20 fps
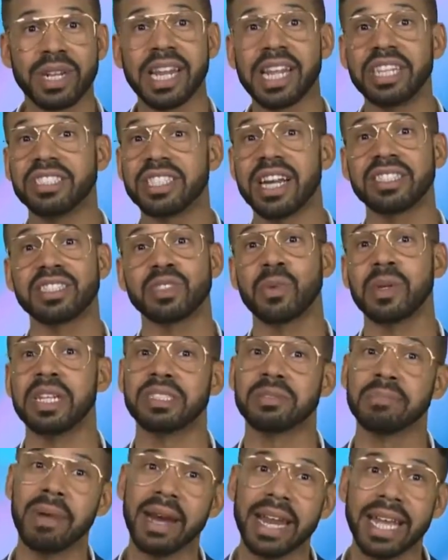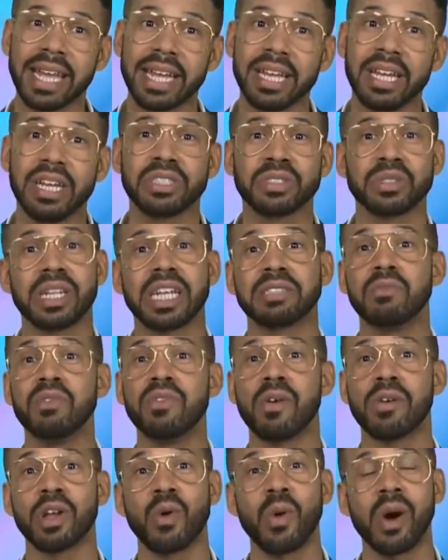on any chance to win this money. So let's
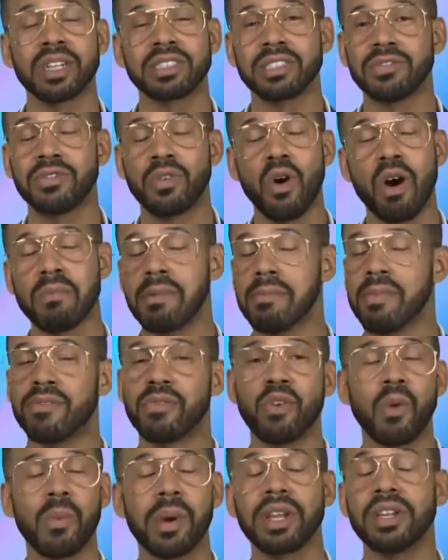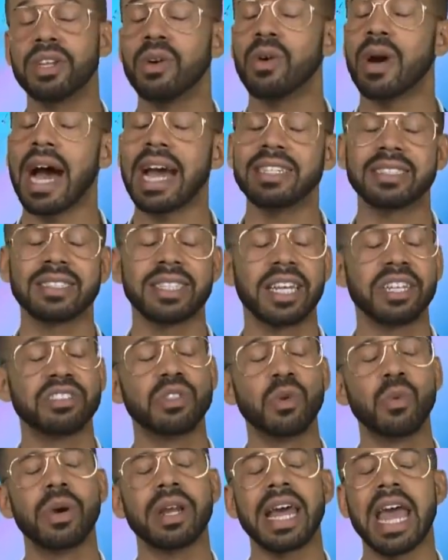move on to question 4. But before we do, I just
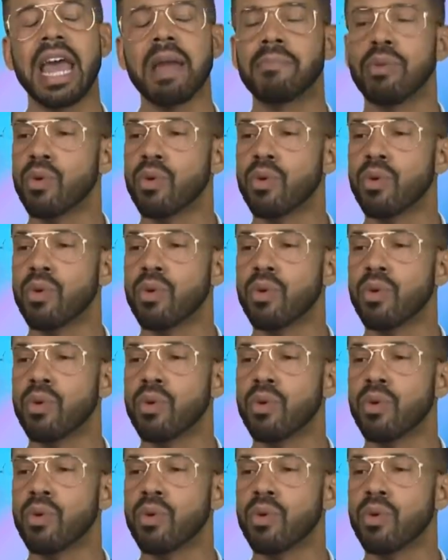hit you with a